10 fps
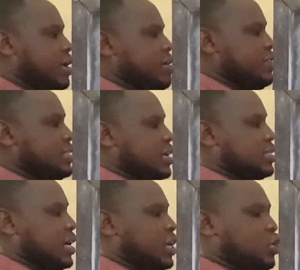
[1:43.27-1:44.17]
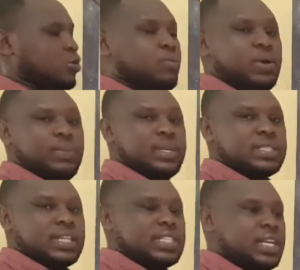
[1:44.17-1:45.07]
If it's a cube, it means
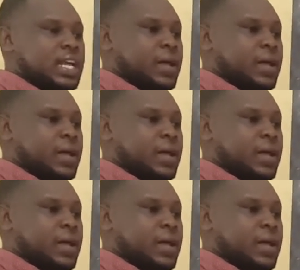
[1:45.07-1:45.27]
that